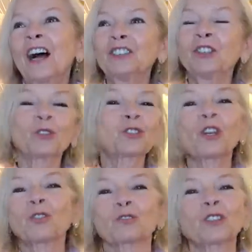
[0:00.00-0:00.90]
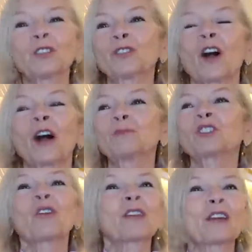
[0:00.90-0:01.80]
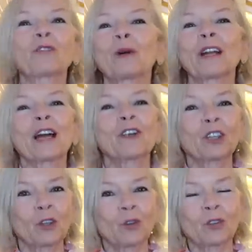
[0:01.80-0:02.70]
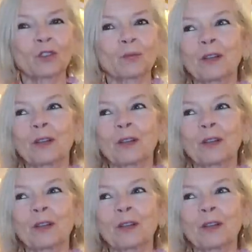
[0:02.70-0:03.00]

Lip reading: you're so thrilled that I'm showing everyone how it looks,